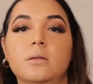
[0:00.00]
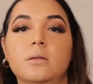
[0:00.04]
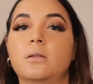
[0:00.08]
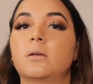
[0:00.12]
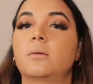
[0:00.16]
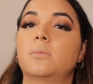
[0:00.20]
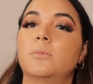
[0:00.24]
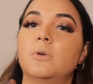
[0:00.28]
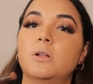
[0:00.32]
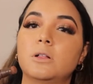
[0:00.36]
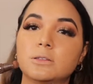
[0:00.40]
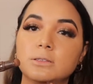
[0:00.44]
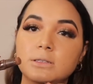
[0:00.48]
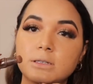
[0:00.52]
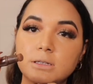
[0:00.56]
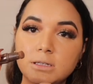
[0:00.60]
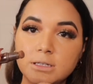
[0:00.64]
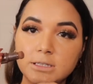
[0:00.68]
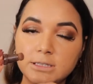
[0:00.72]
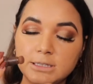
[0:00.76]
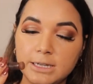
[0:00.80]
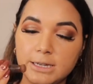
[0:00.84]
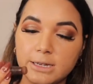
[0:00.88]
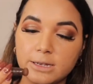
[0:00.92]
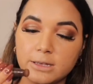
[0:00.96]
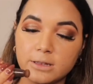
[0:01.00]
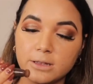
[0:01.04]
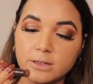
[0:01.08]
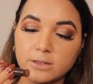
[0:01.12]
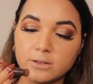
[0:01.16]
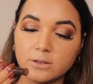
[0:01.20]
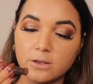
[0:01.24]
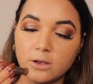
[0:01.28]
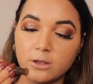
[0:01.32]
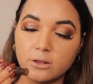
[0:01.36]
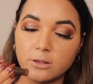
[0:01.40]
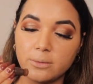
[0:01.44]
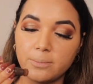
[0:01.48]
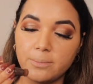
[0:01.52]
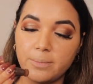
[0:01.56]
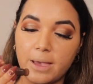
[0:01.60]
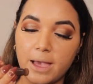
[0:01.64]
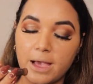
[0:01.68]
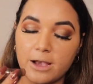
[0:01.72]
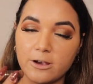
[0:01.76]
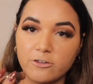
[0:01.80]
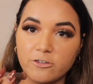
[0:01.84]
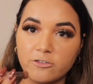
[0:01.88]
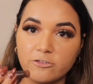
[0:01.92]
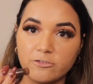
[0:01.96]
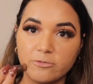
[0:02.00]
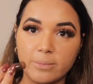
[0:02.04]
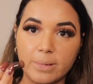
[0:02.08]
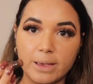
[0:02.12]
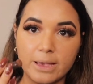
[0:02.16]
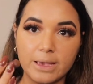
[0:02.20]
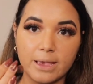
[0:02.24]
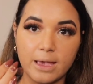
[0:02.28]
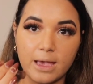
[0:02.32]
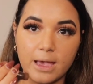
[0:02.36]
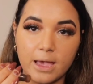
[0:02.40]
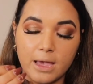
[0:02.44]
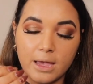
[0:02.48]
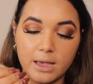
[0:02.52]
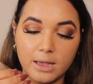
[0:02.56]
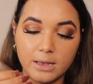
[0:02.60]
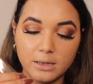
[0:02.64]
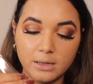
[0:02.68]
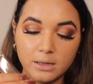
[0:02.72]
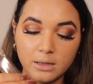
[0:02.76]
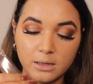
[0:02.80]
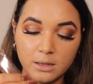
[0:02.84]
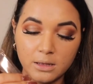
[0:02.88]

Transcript: I'm also gonna take this on the back of my hand.